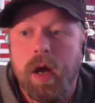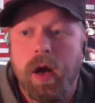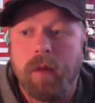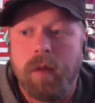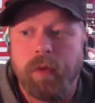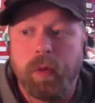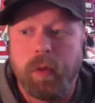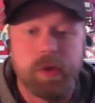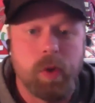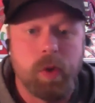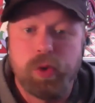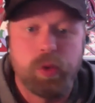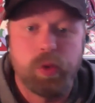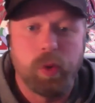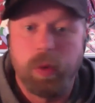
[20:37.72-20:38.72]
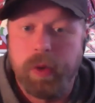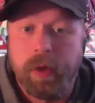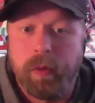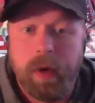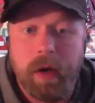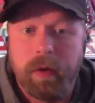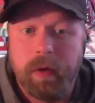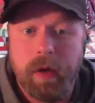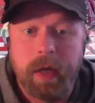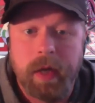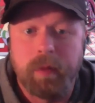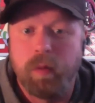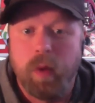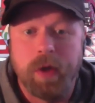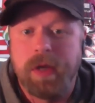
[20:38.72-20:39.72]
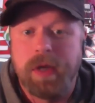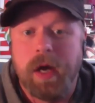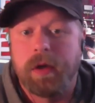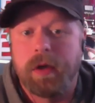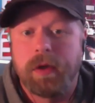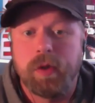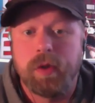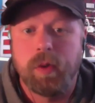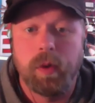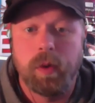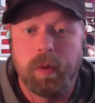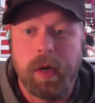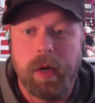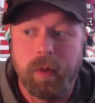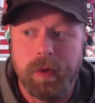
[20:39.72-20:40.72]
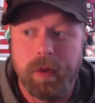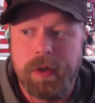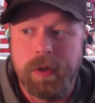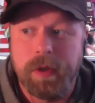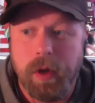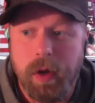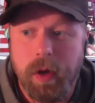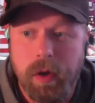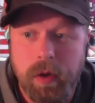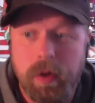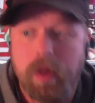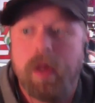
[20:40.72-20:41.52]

there was no screwing around. I was not going to screw around with this at all.